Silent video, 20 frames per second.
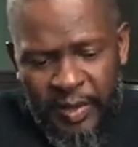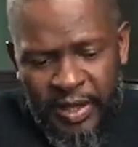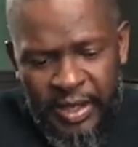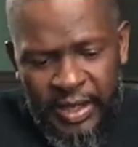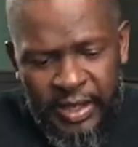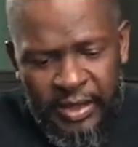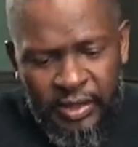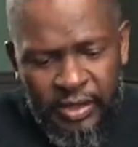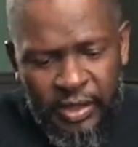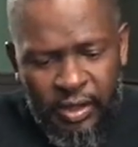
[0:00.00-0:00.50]

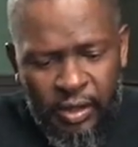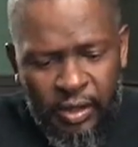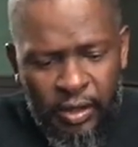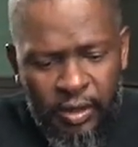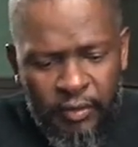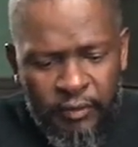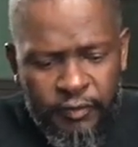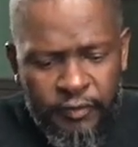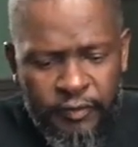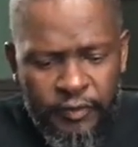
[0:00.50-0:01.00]
band
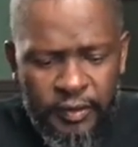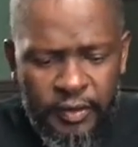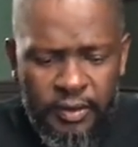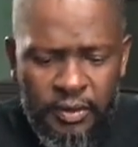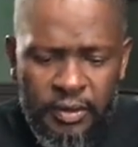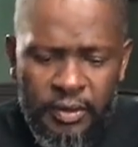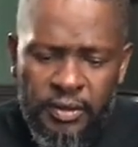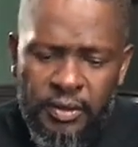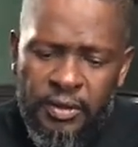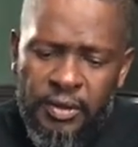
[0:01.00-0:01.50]
off
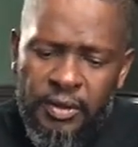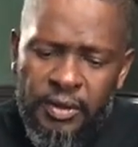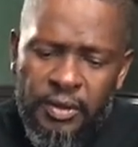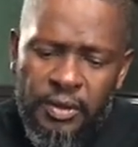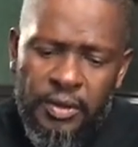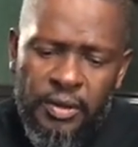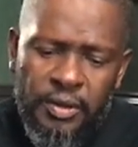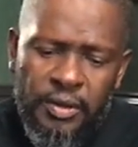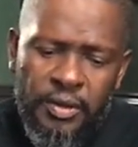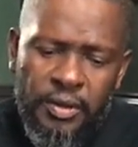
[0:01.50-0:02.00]

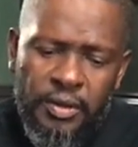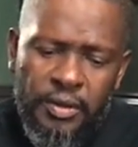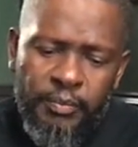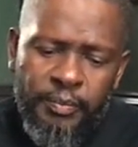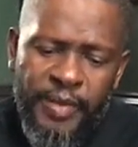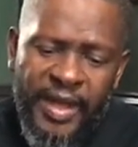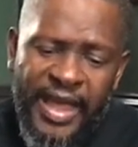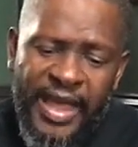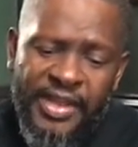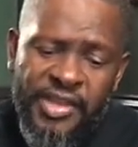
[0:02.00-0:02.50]

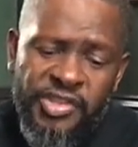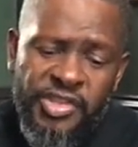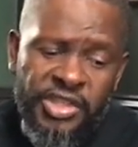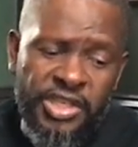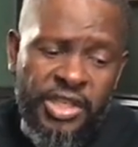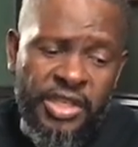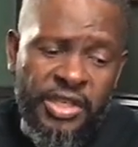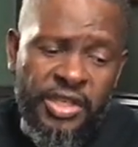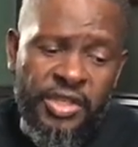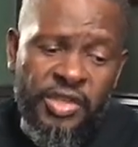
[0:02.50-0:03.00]

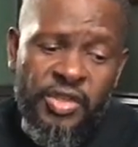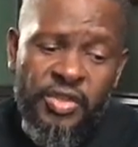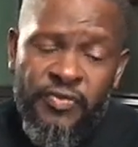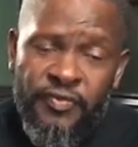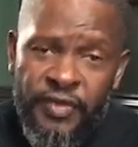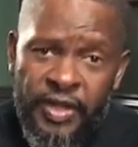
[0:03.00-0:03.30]
packaging is